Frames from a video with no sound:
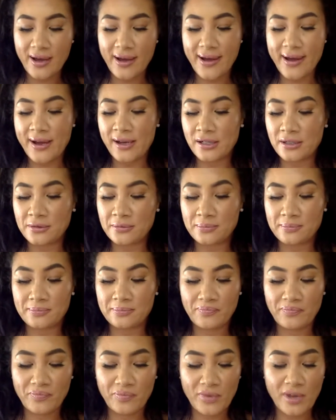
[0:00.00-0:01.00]
all
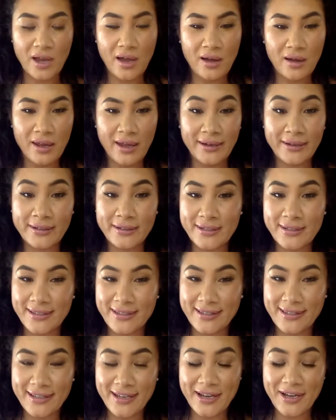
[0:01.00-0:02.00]
that good
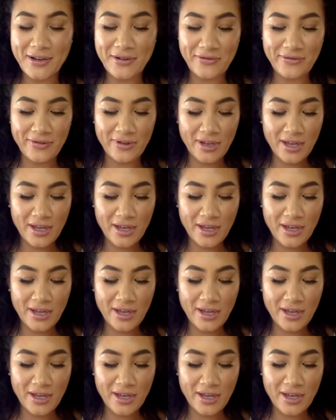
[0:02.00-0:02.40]
stuff.